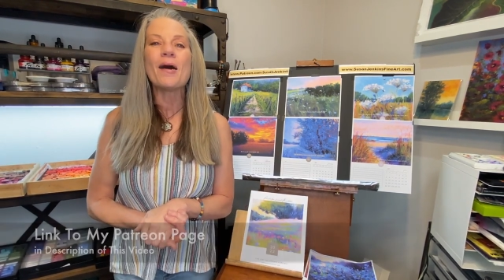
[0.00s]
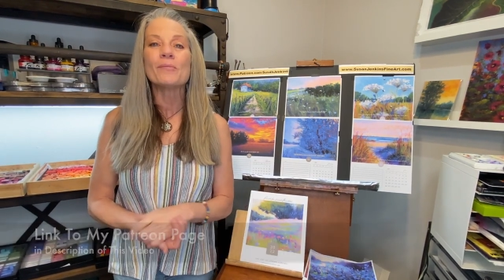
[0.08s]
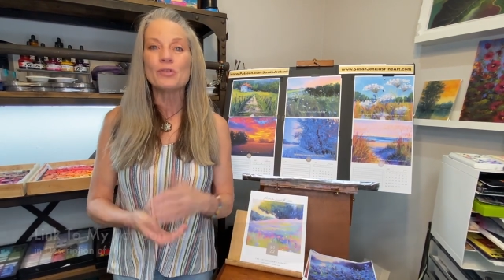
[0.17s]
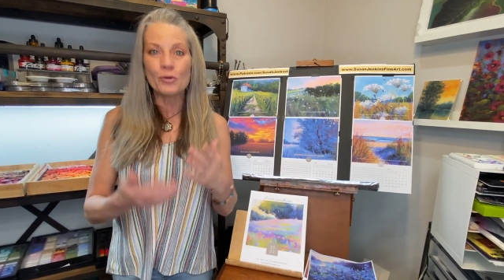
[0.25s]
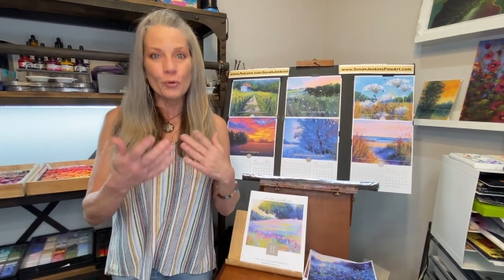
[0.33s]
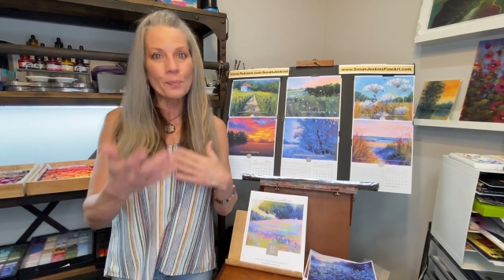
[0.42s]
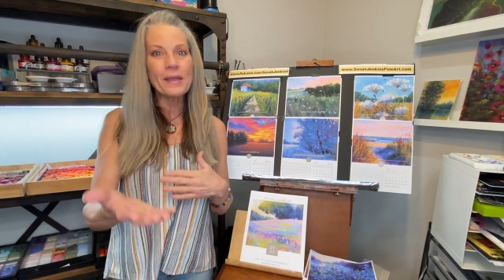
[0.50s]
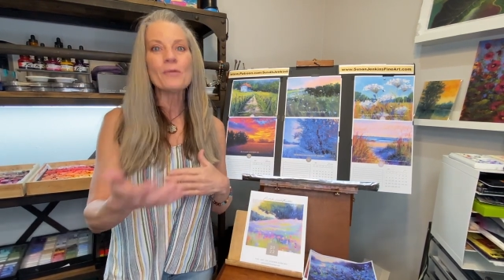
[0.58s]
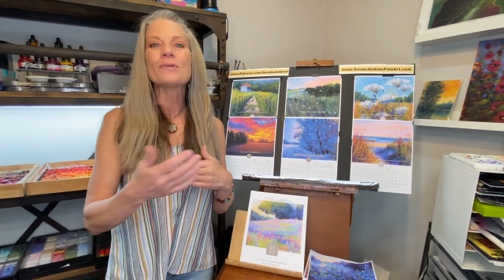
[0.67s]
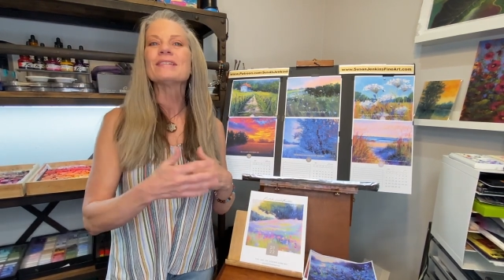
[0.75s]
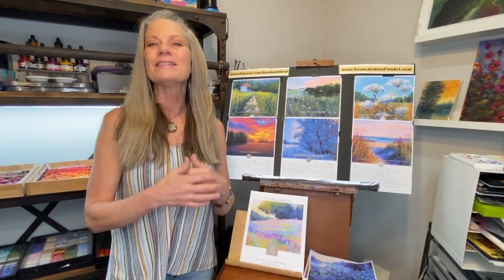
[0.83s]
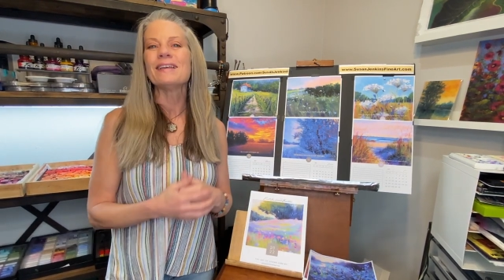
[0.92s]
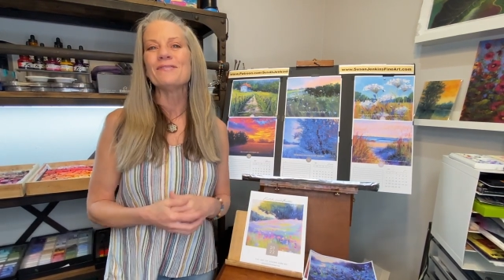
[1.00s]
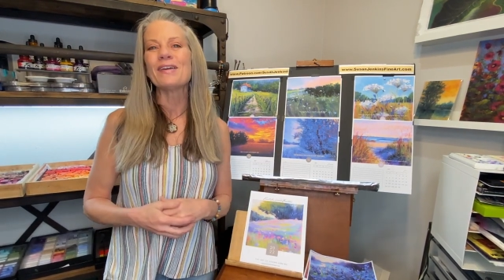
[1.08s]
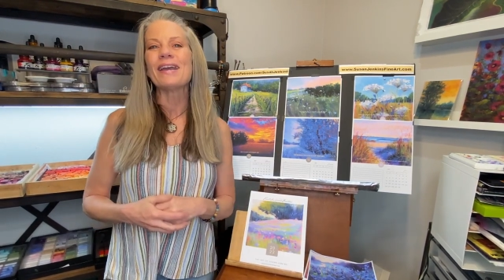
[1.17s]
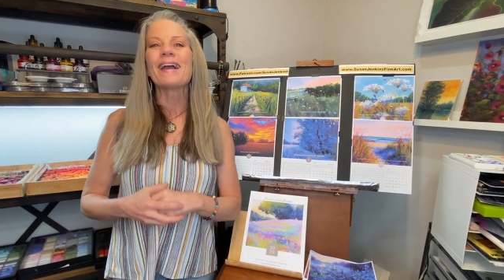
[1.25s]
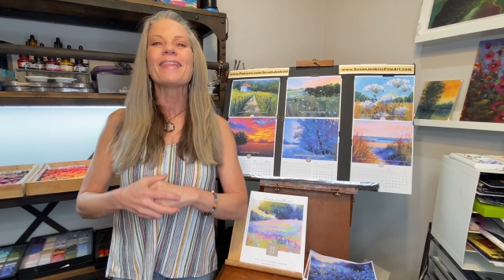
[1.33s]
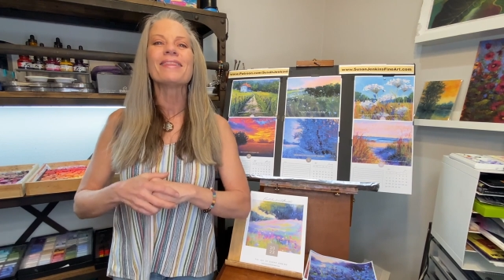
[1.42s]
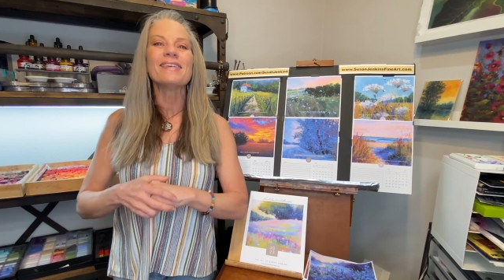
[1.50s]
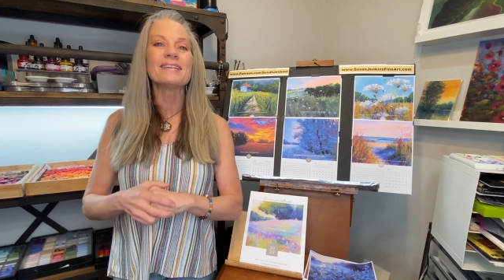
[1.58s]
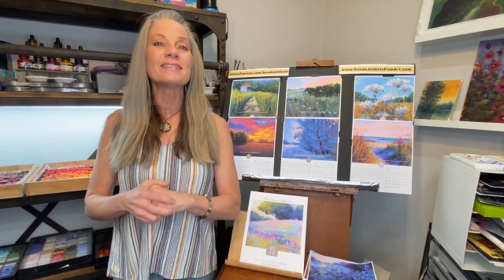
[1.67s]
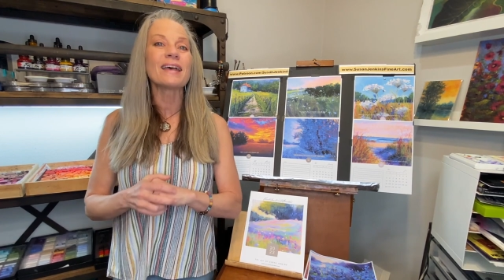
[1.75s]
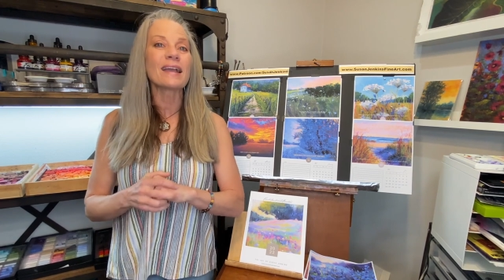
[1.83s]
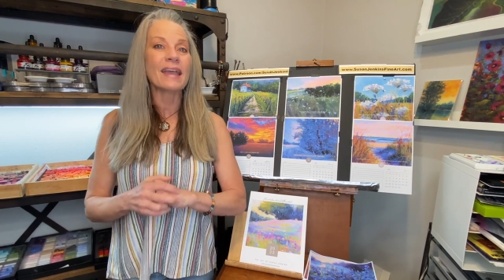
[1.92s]
you'll be receiving
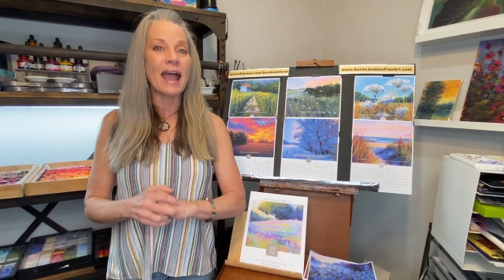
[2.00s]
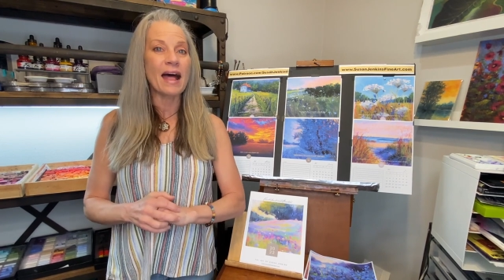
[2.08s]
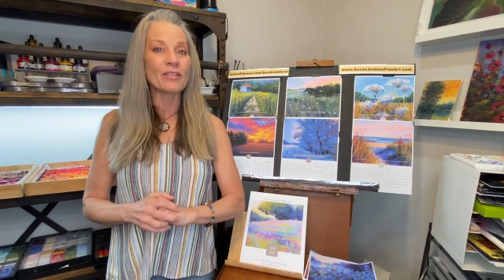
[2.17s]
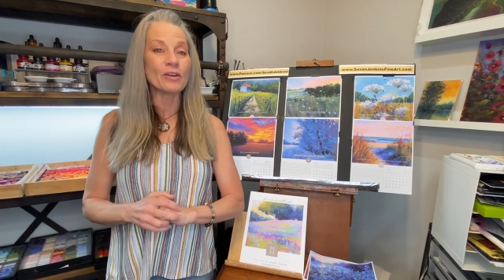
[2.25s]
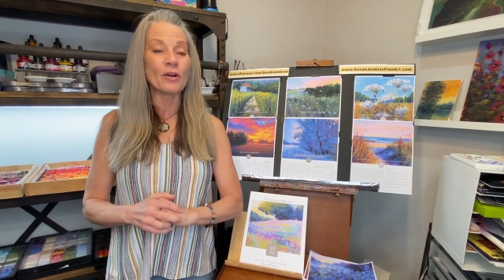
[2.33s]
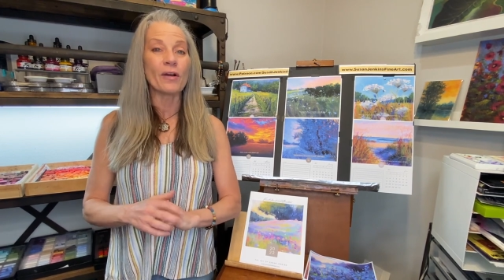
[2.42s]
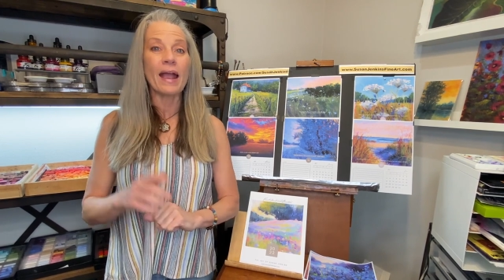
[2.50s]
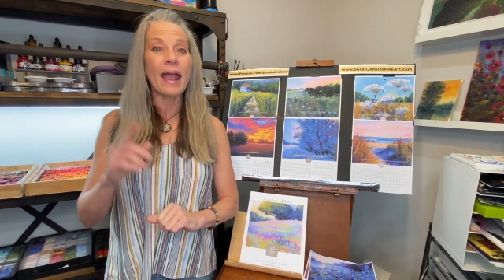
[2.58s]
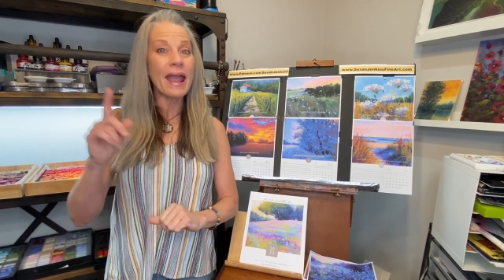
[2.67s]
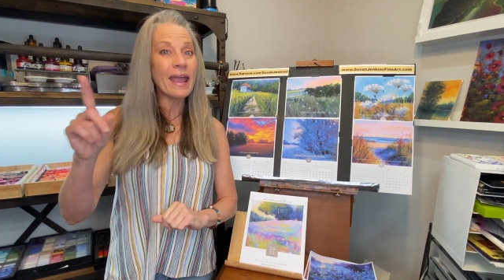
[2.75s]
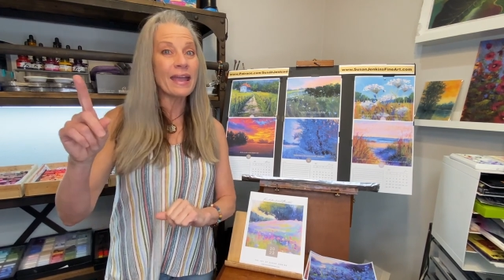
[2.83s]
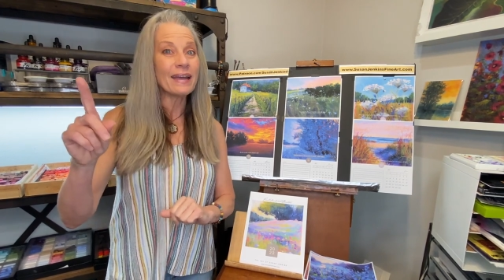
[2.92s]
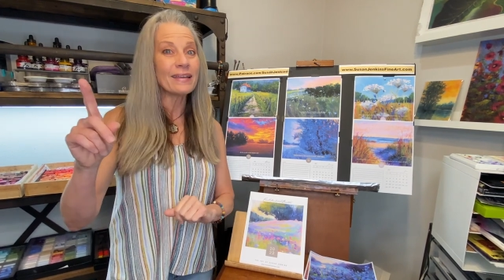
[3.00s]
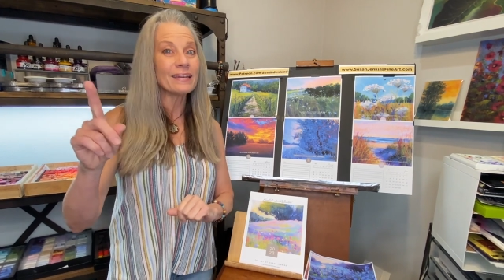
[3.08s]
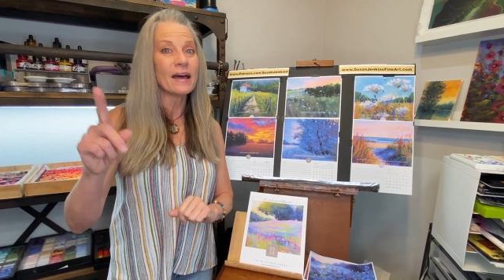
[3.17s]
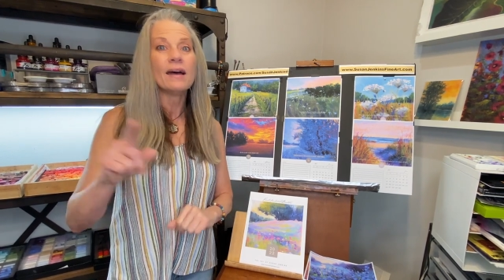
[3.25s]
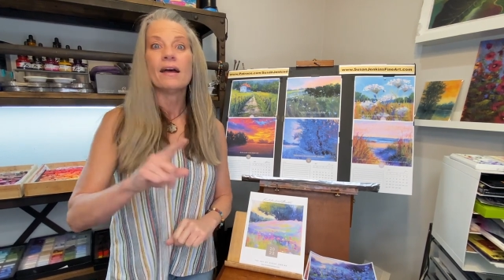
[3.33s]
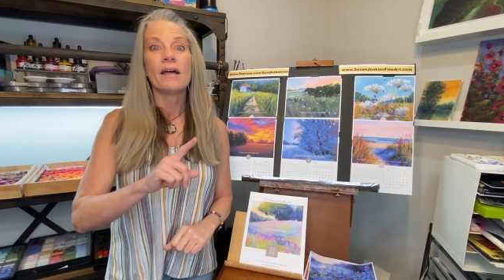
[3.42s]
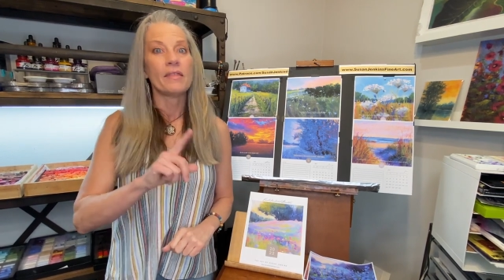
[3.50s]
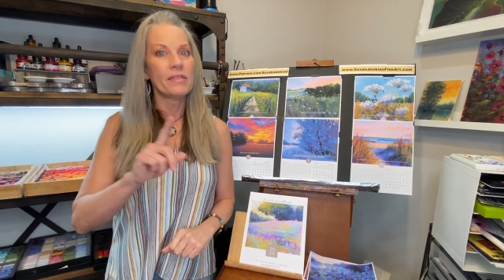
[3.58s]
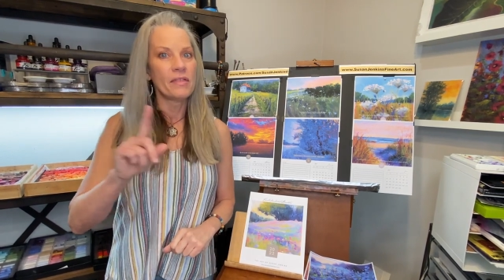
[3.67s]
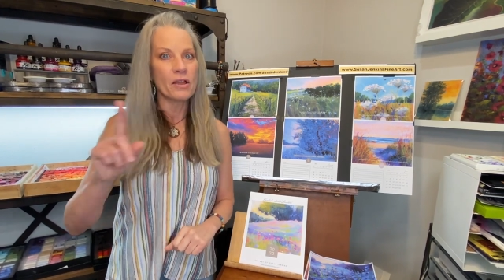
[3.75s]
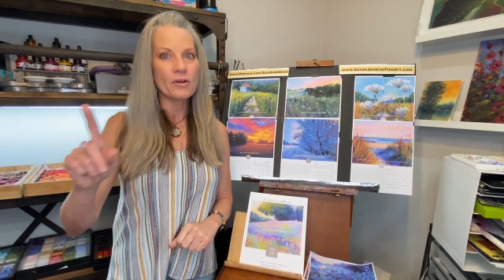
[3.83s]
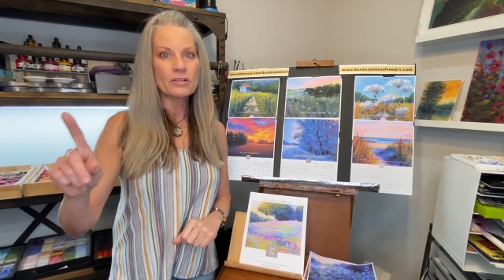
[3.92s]
this calendar. And
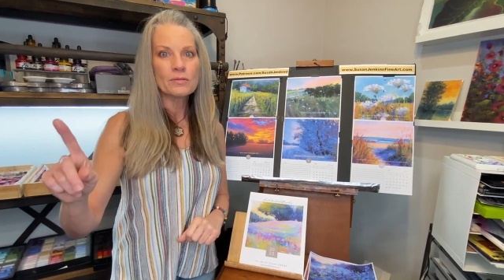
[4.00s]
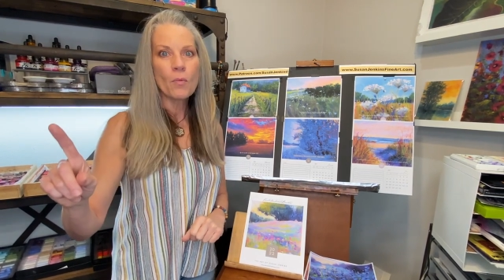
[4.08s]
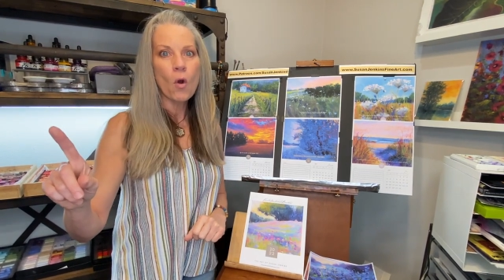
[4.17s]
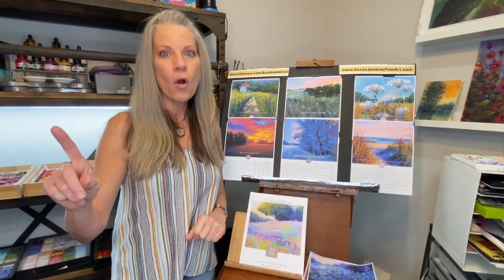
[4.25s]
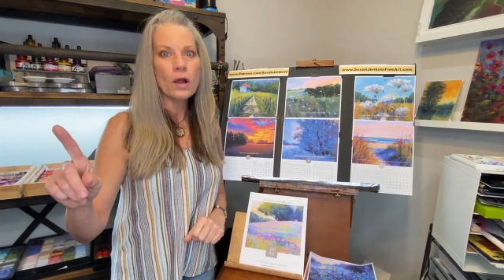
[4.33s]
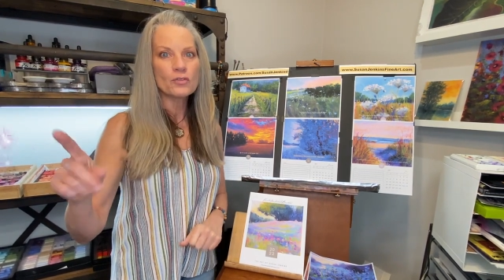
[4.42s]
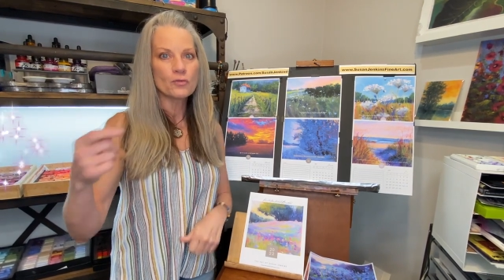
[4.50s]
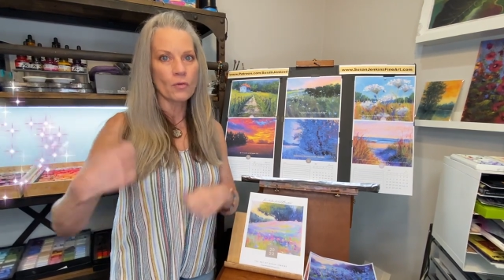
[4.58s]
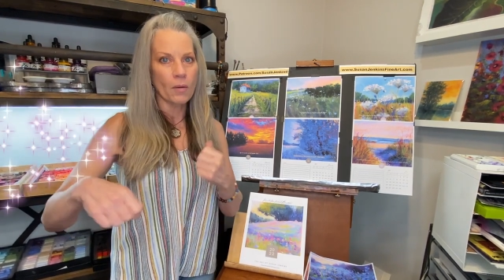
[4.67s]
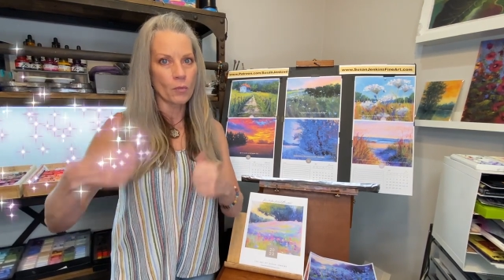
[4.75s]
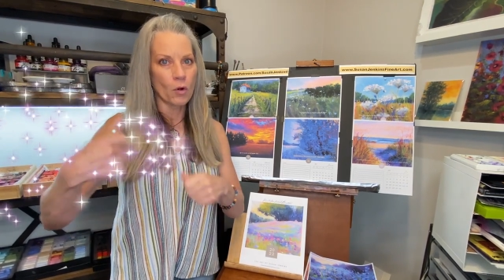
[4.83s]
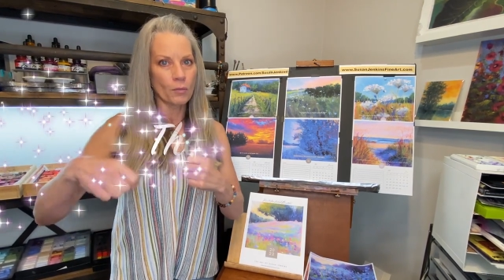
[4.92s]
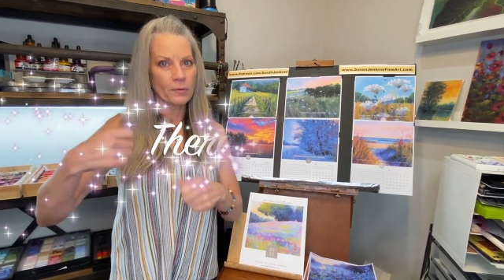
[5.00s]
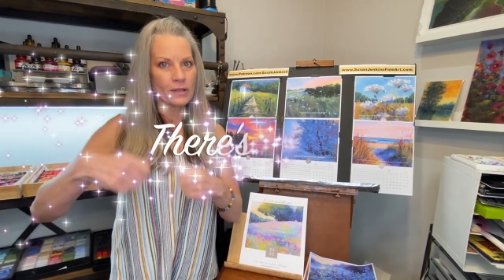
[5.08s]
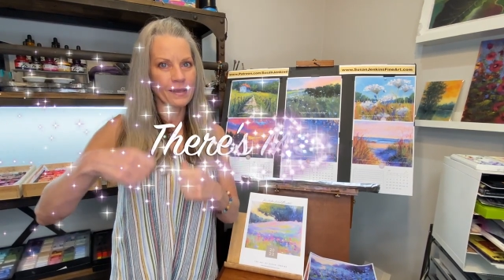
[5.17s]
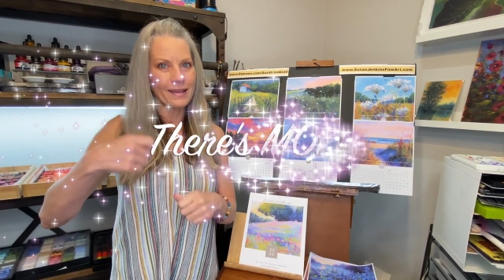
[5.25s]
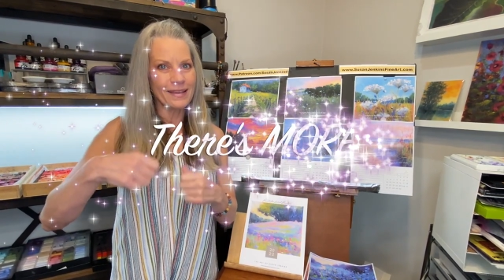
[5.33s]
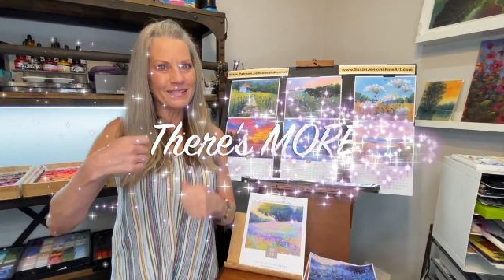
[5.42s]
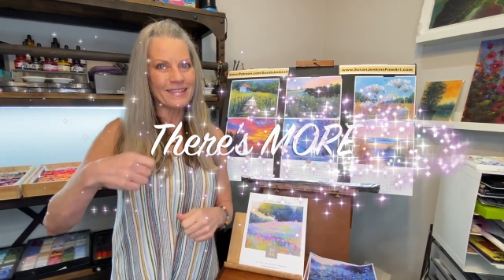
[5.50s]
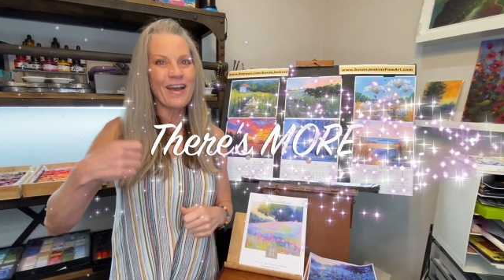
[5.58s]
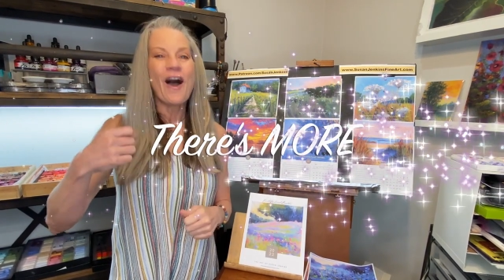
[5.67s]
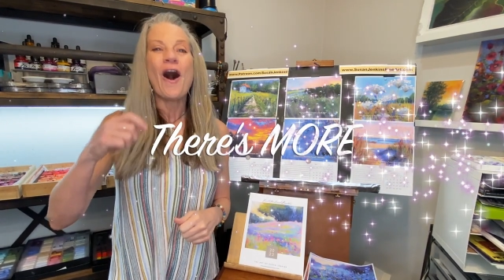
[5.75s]
there's more, drumroll please.